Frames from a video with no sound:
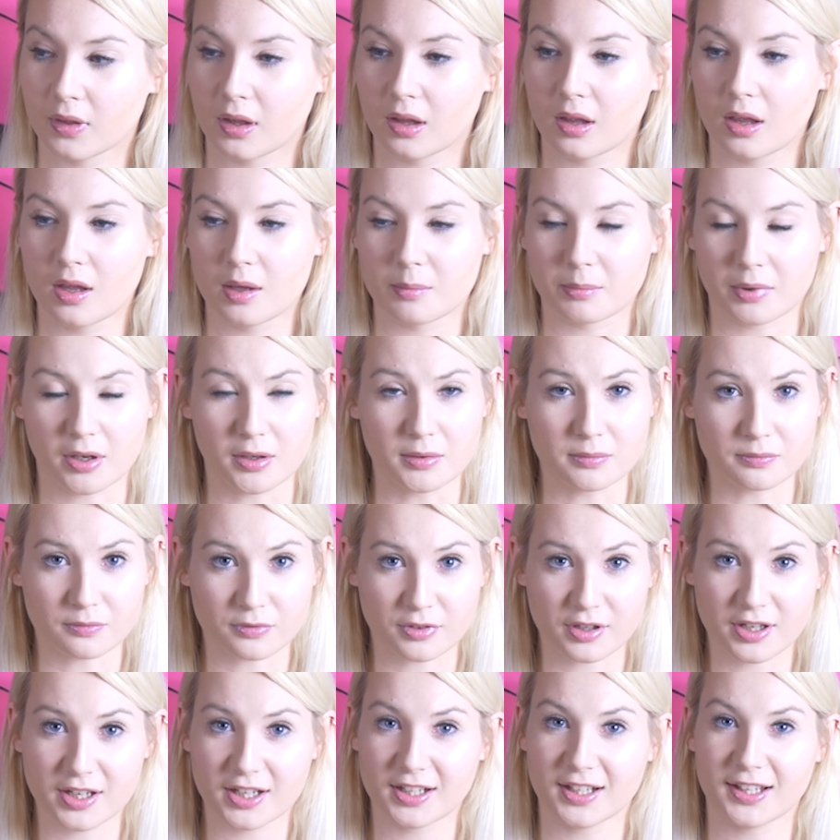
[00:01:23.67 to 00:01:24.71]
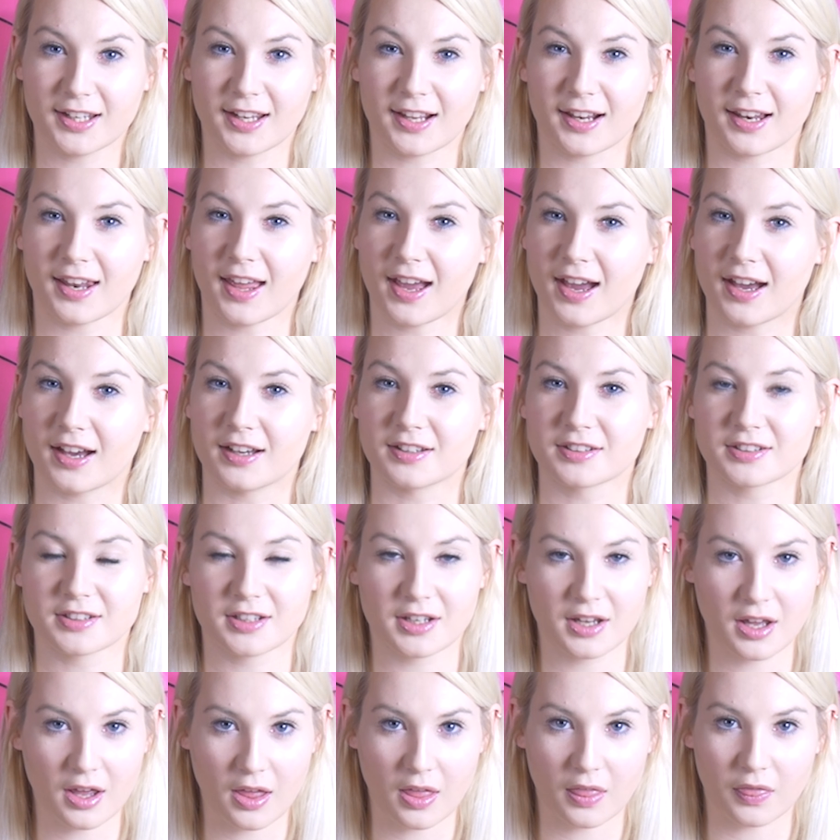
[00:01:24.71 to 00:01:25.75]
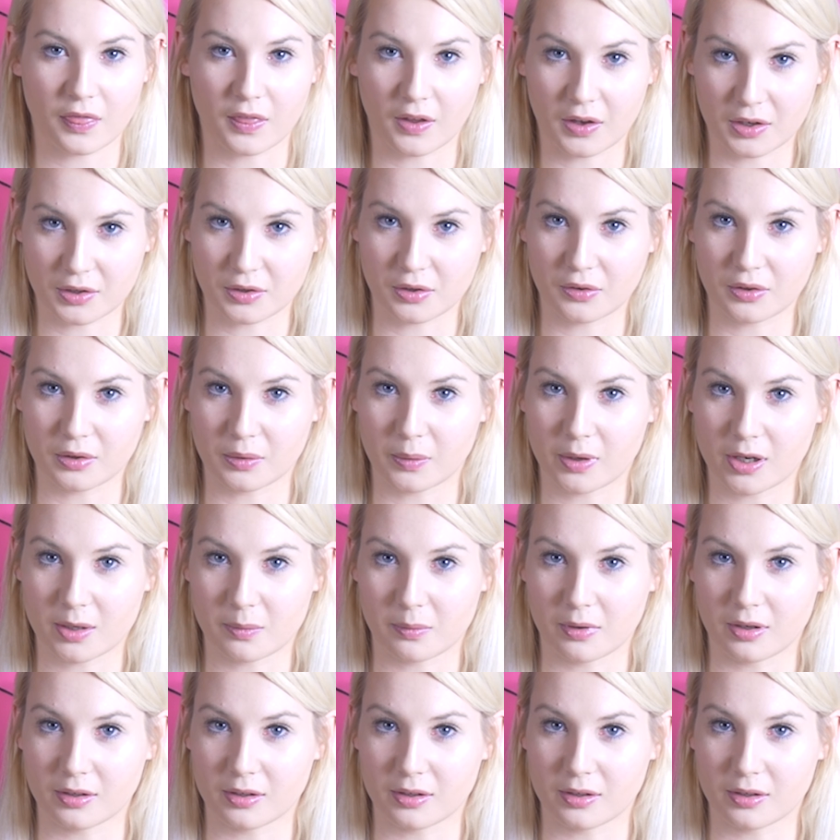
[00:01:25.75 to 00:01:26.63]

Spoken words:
But I'm really glad that I got the white one.